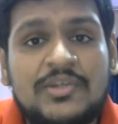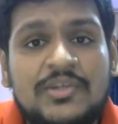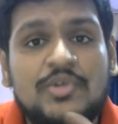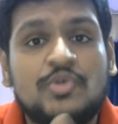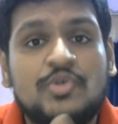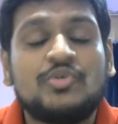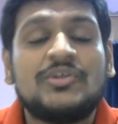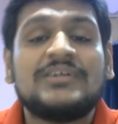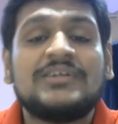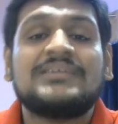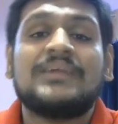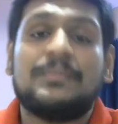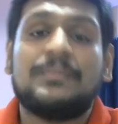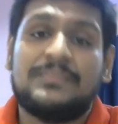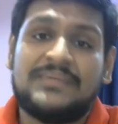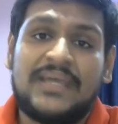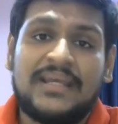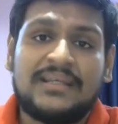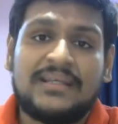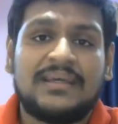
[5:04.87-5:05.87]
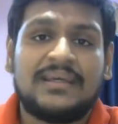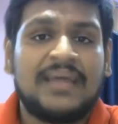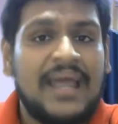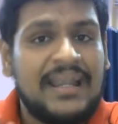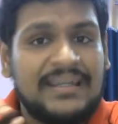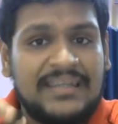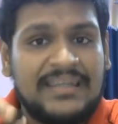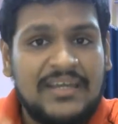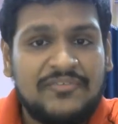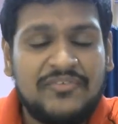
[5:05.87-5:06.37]
to the subject,
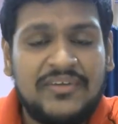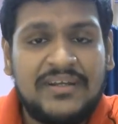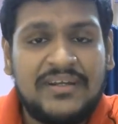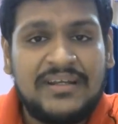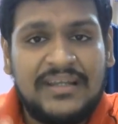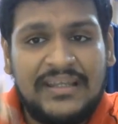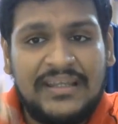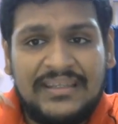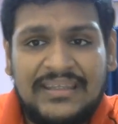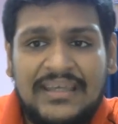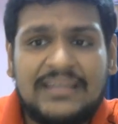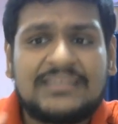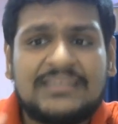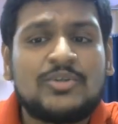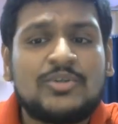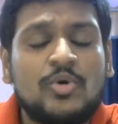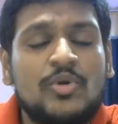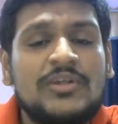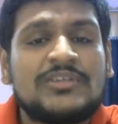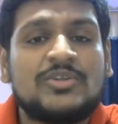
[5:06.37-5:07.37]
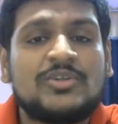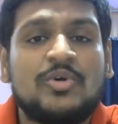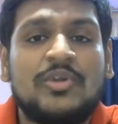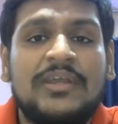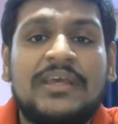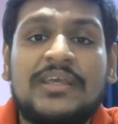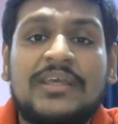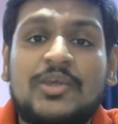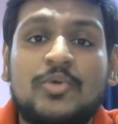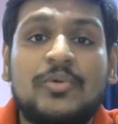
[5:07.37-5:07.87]
and definitely then slowly,
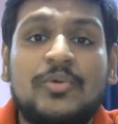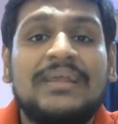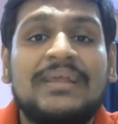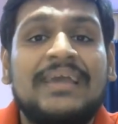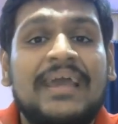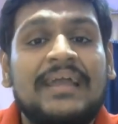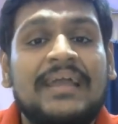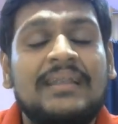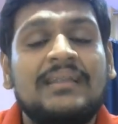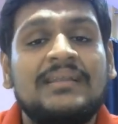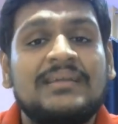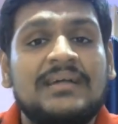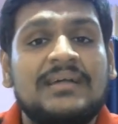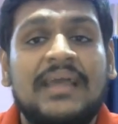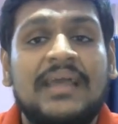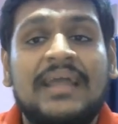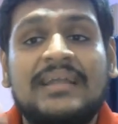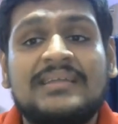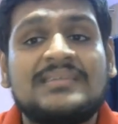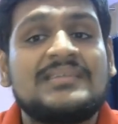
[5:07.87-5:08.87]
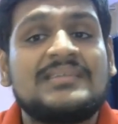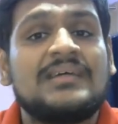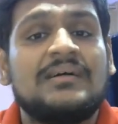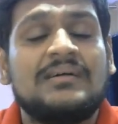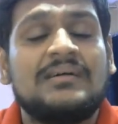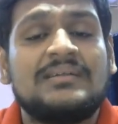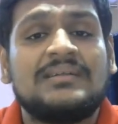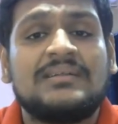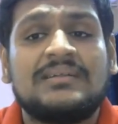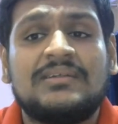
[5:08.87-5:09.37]
slowly you will get
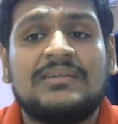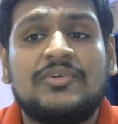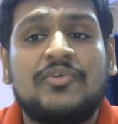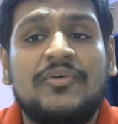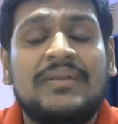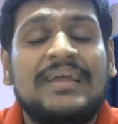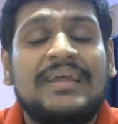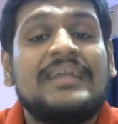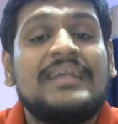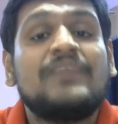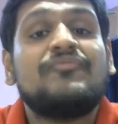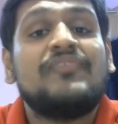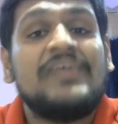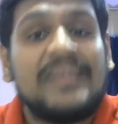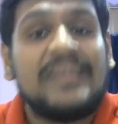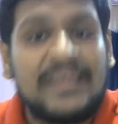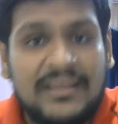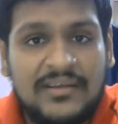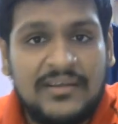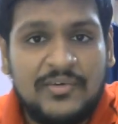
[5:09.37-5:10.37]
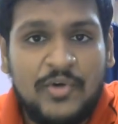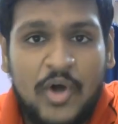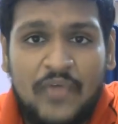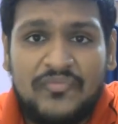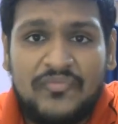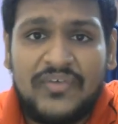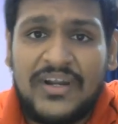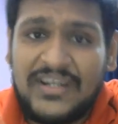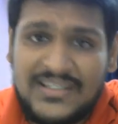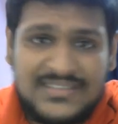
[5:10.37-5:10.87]
the feeling of
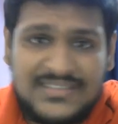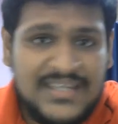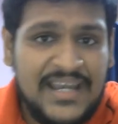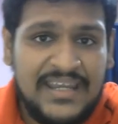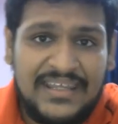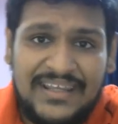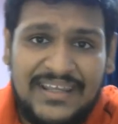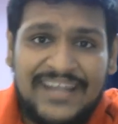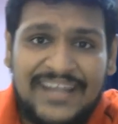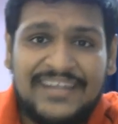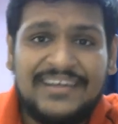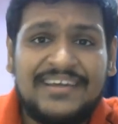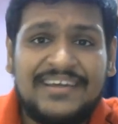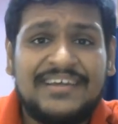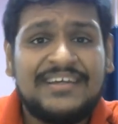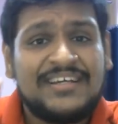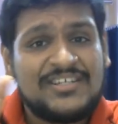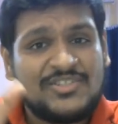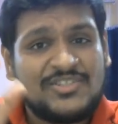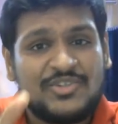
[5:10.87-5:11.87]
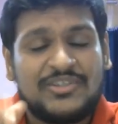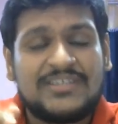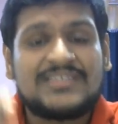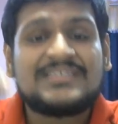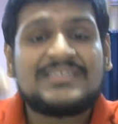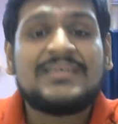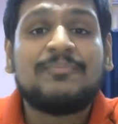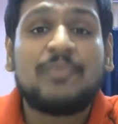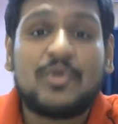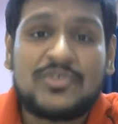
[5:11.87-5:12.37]
understanding, right? So this is
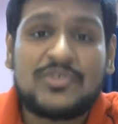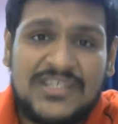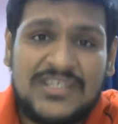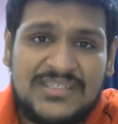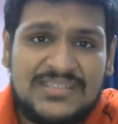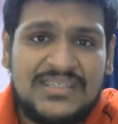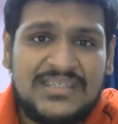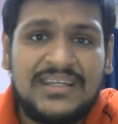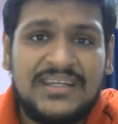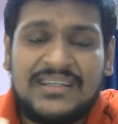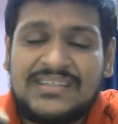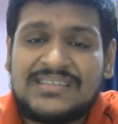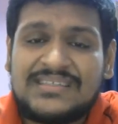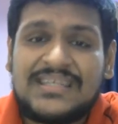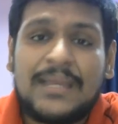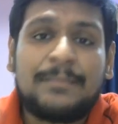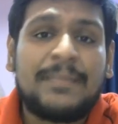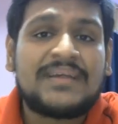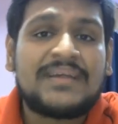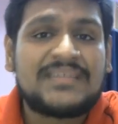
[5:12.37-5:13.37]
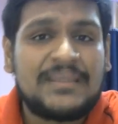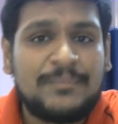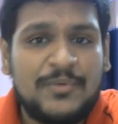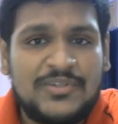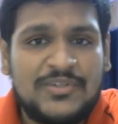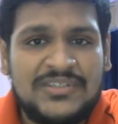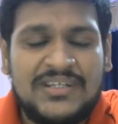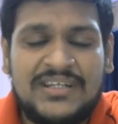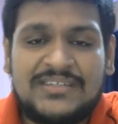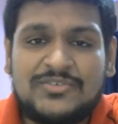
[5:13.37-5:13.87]
the process. It is step by step process.
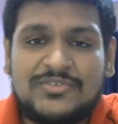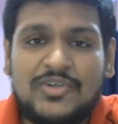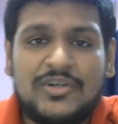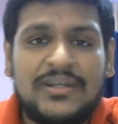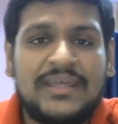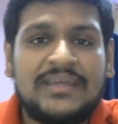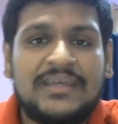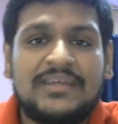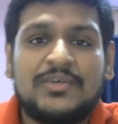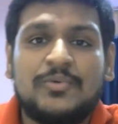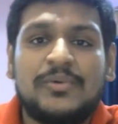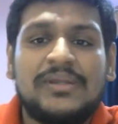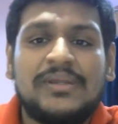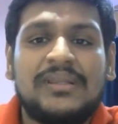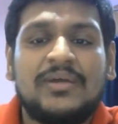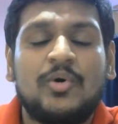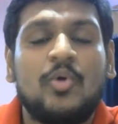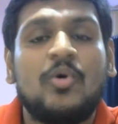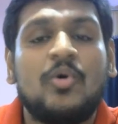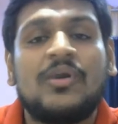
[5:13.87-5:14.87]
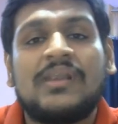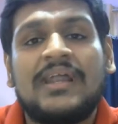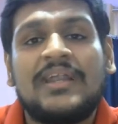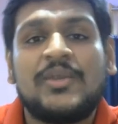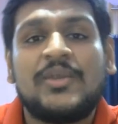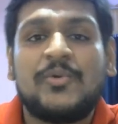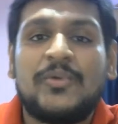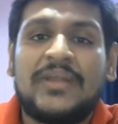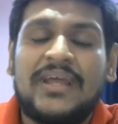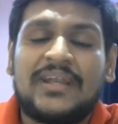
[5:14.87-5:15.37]
It is not like you will overnight
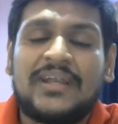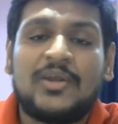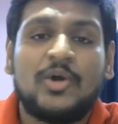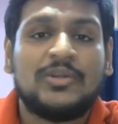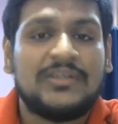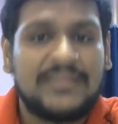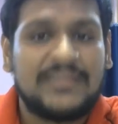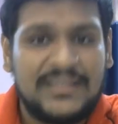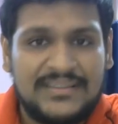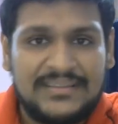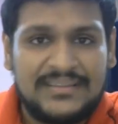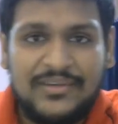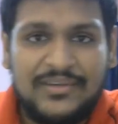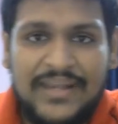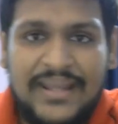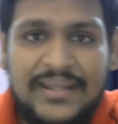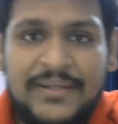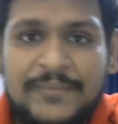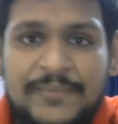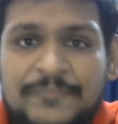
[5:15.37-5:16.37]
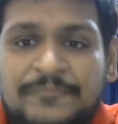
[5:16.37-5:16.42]
you will get all the things, right?